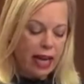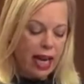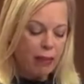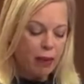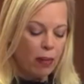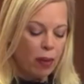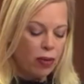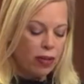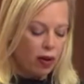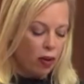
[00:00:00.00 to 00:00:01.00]
and
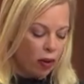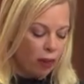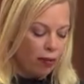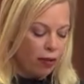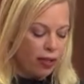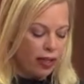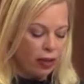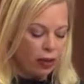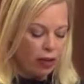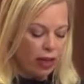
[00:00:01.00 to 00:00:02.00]
promotes harmful
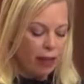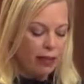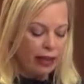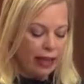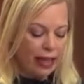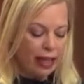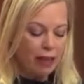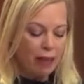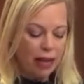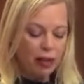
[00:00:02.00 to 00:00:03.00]
stereotypes
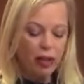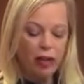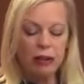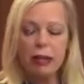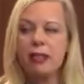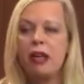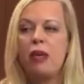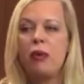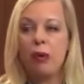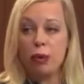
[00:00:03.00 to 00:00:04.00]
linking mental illness
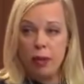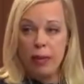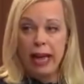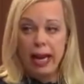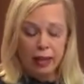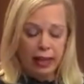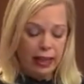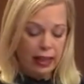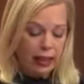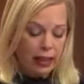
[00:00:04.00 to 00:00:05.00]
with criminality,